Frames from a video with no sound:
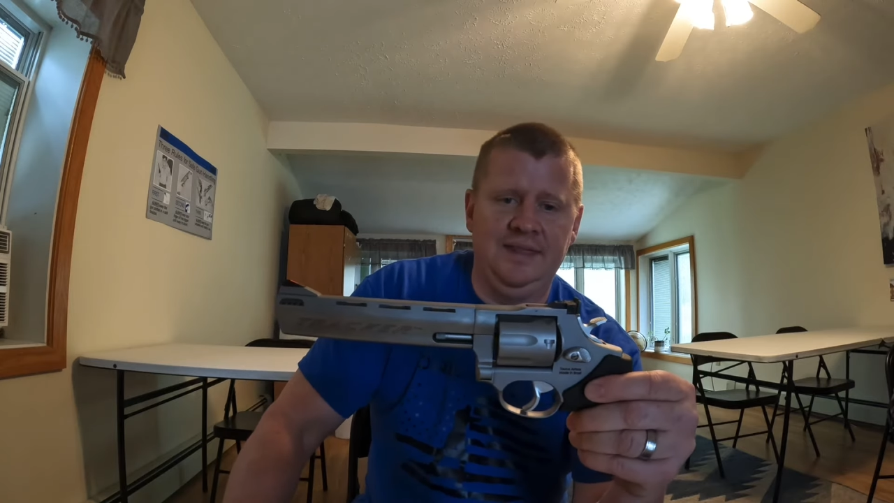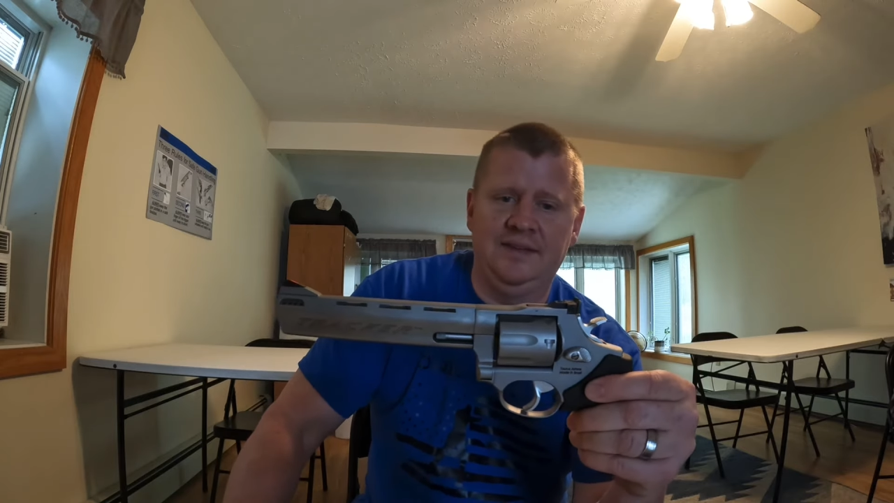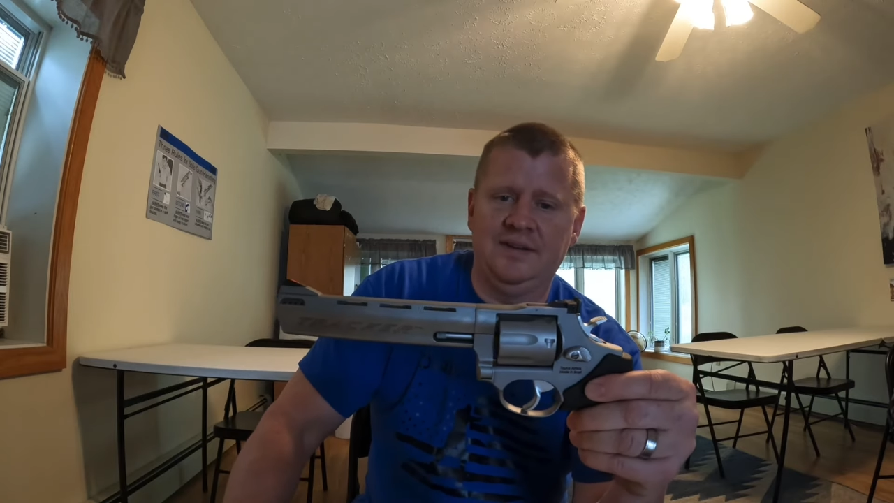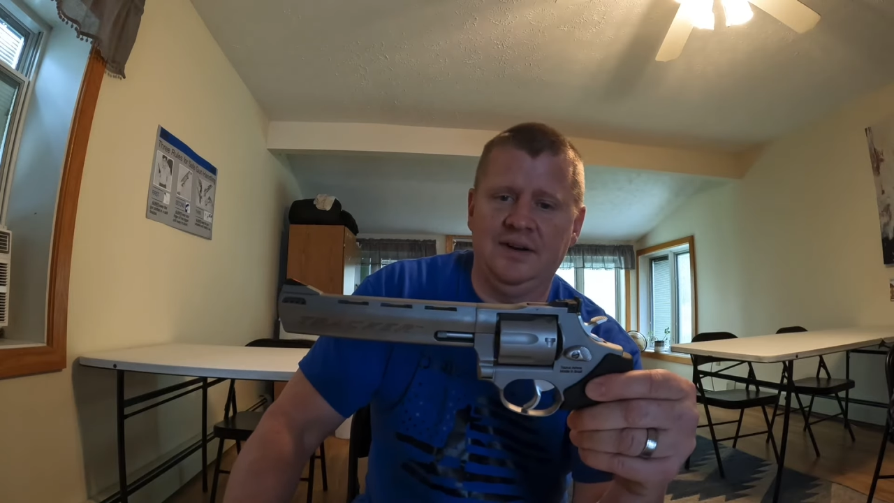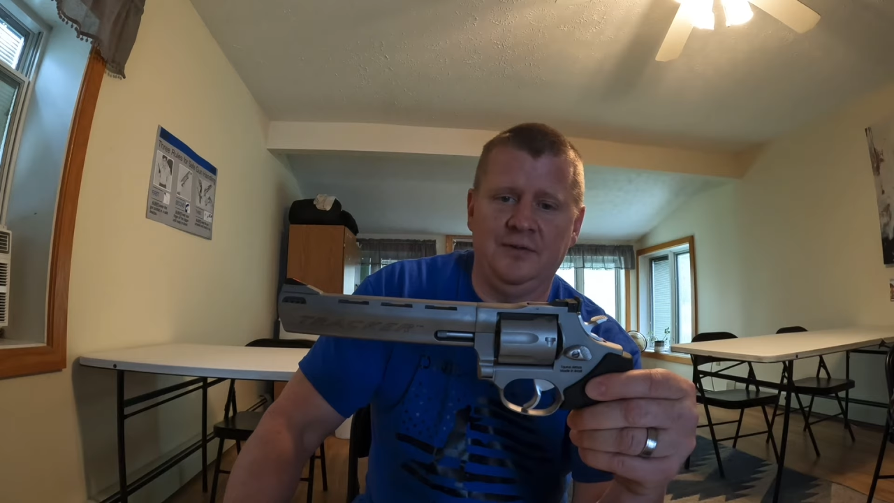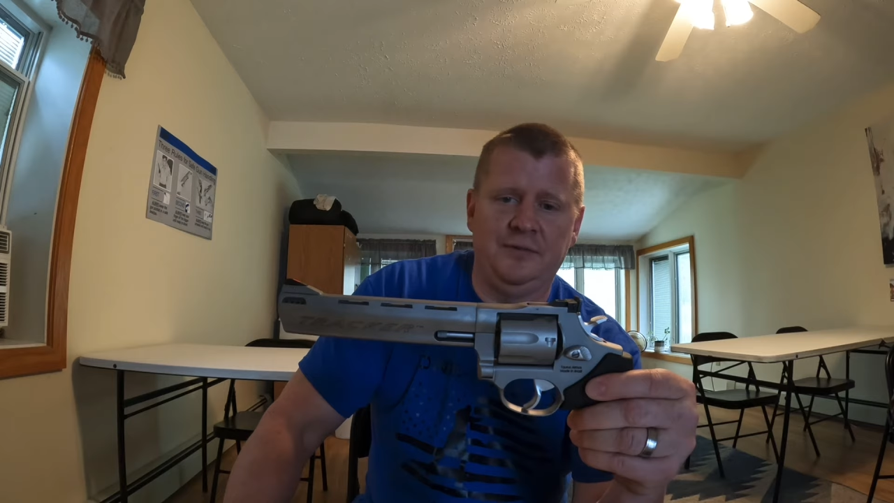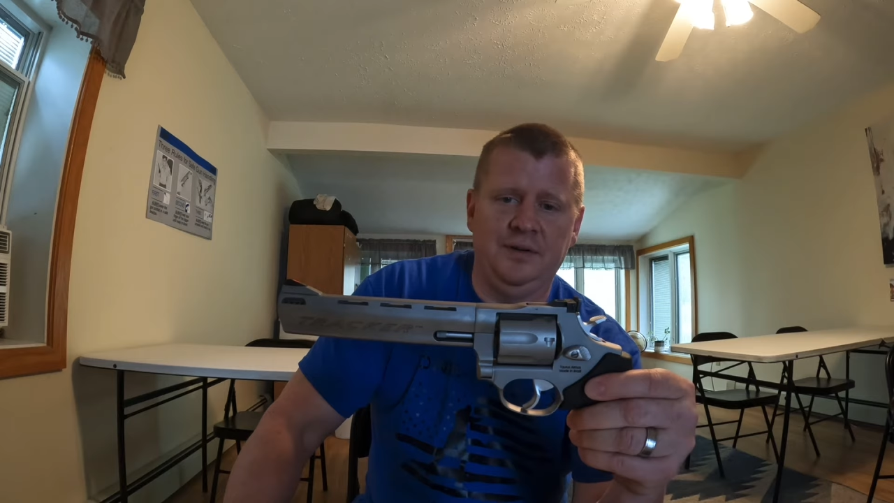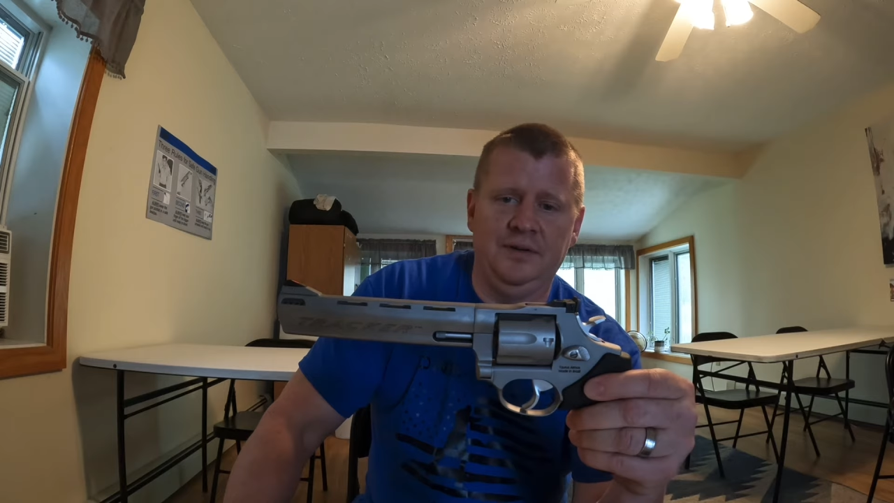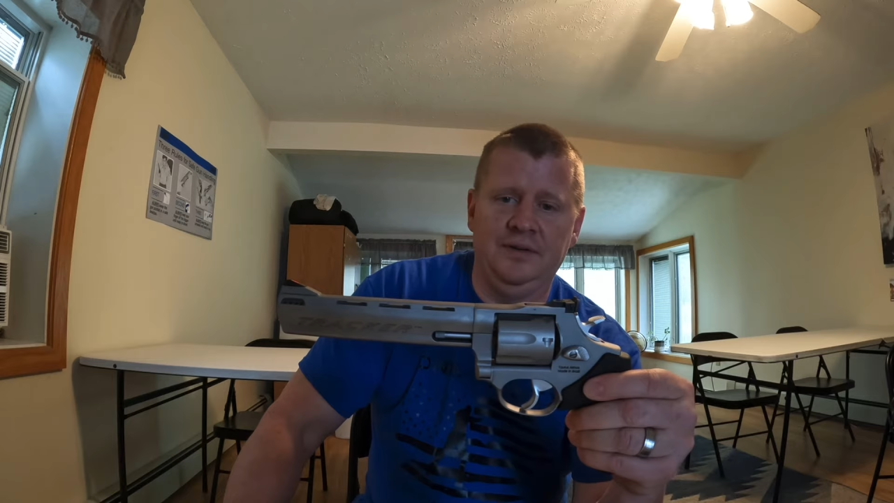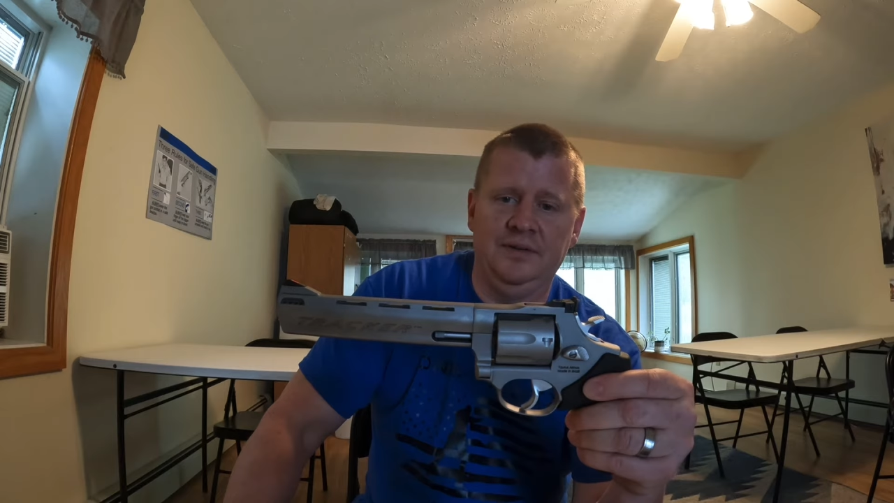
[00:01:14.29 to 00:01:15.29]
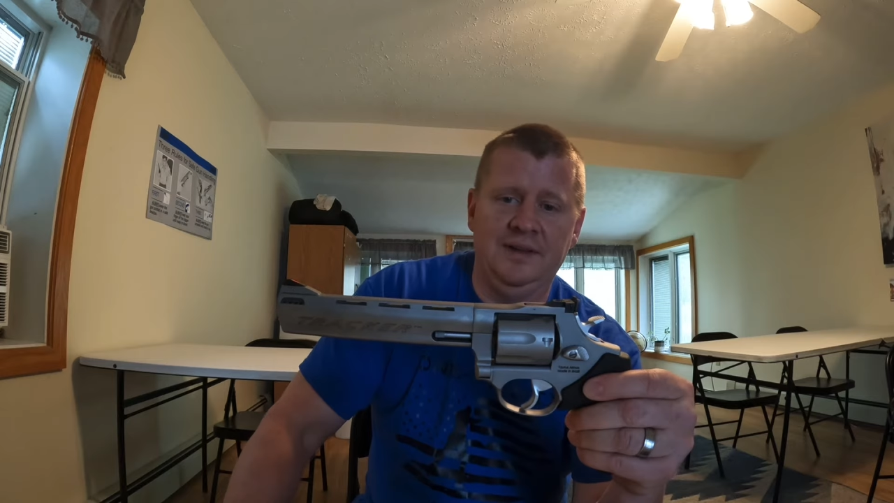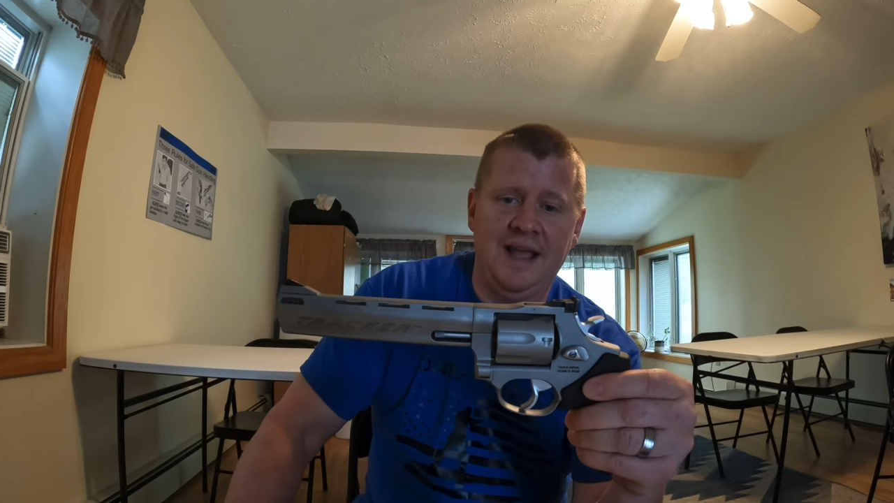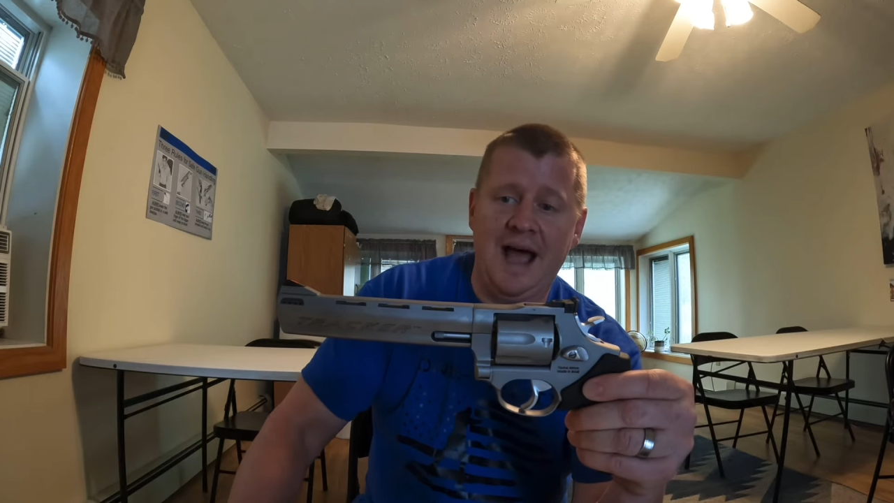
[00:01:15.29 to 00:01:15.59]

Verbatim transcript: it's going to feel,